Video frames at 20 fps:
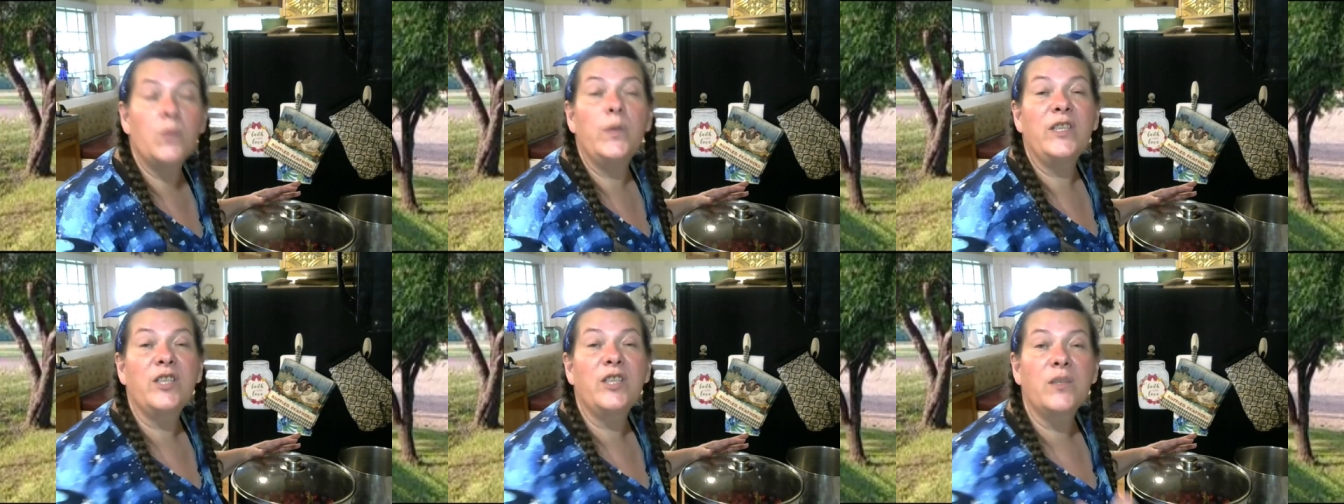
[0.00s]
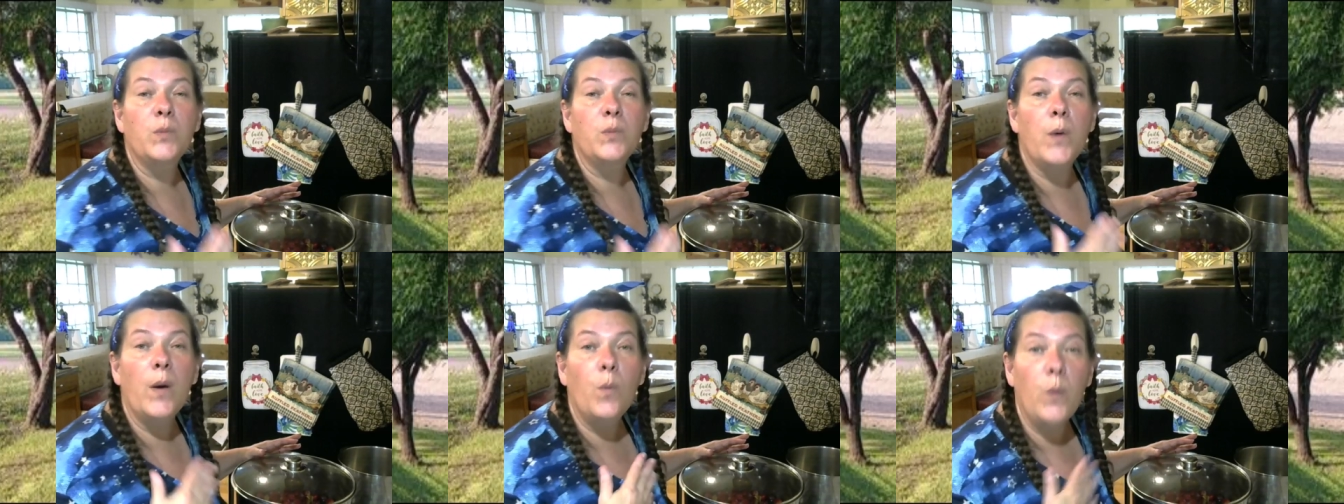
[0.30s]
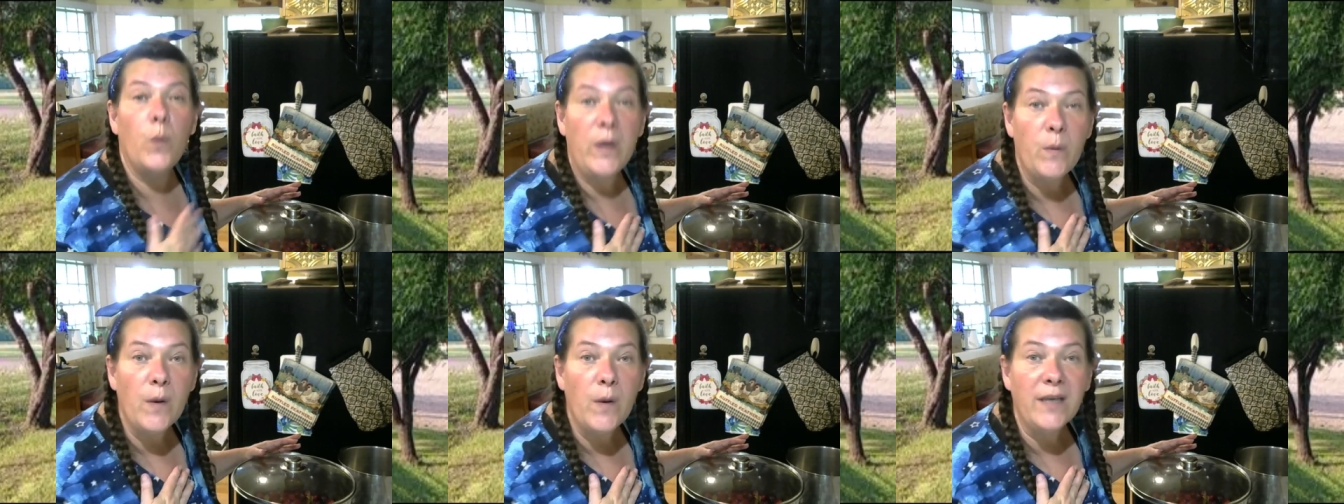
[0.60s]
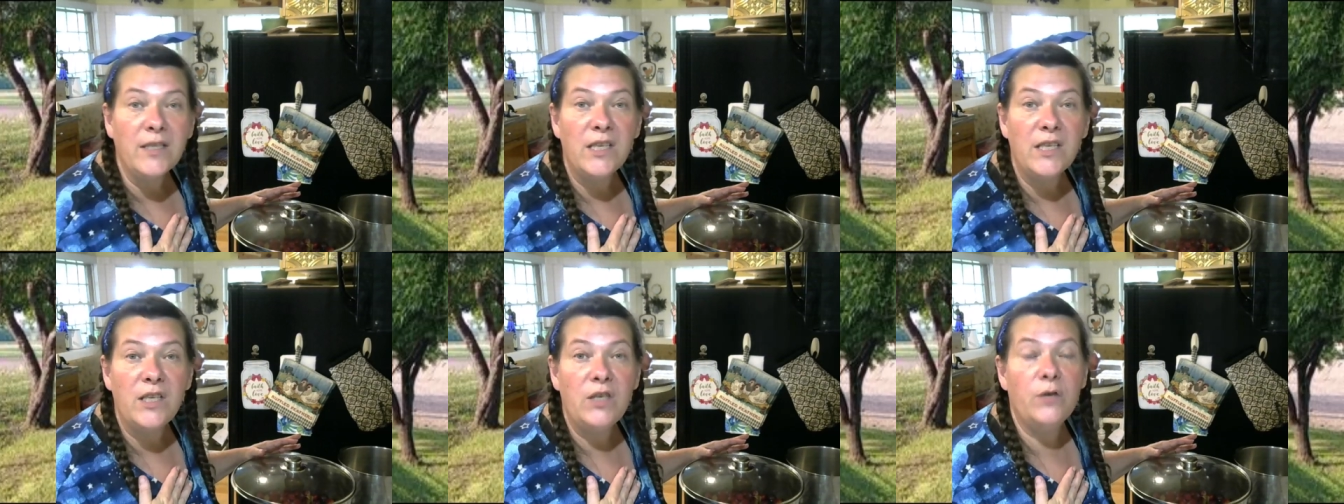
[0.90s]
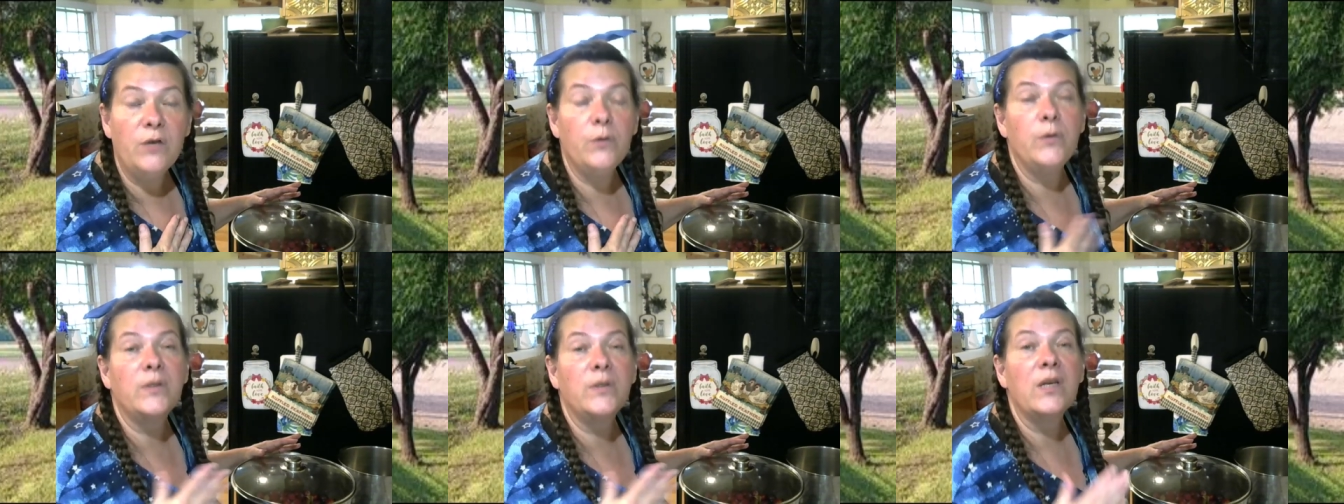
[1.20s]
which is what we want to
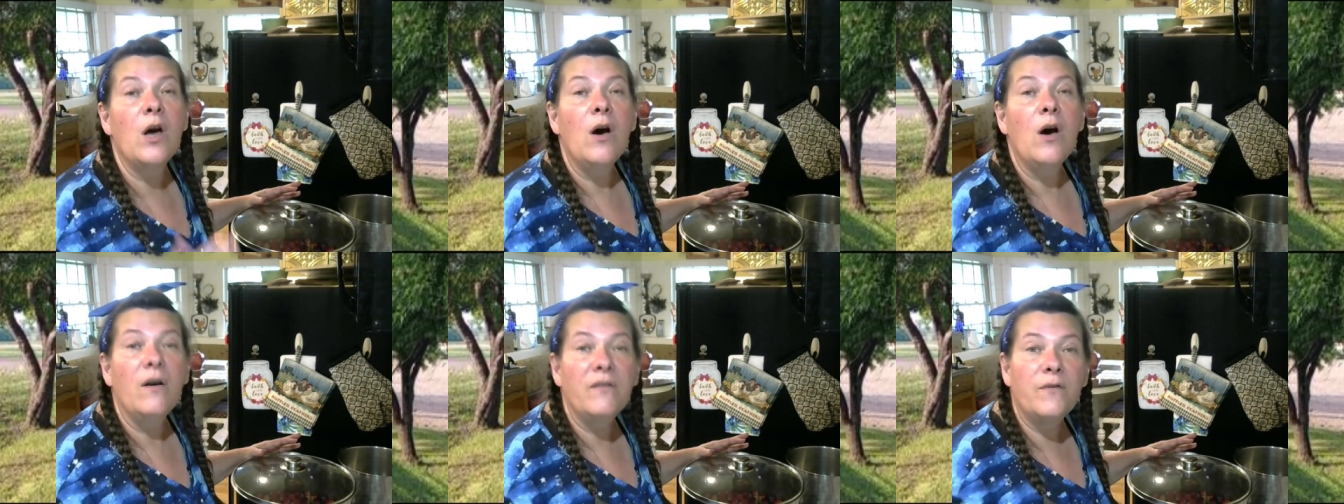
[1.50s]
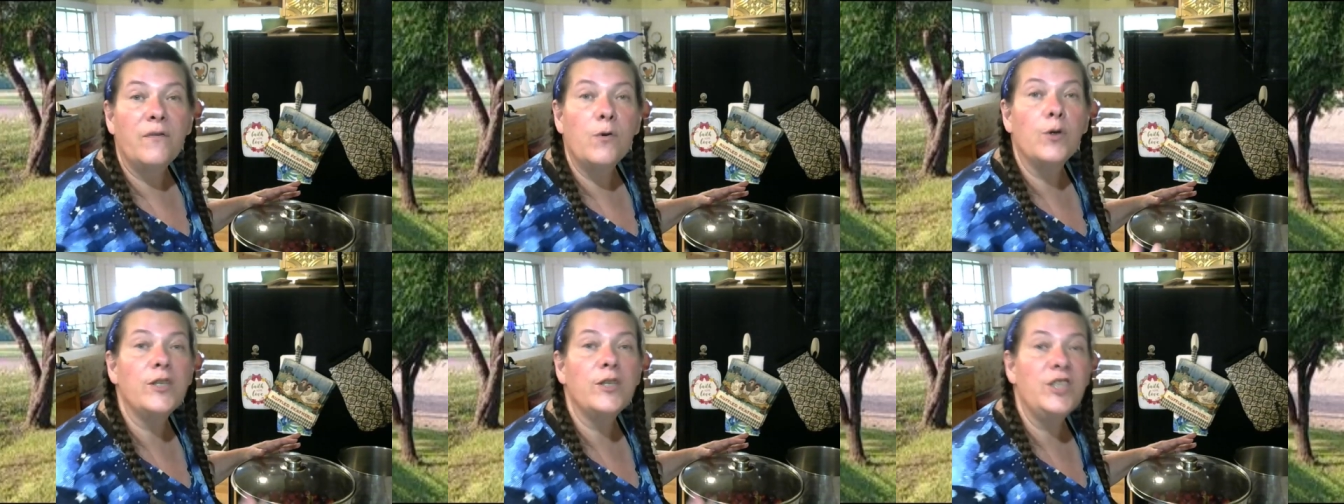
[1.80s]
use for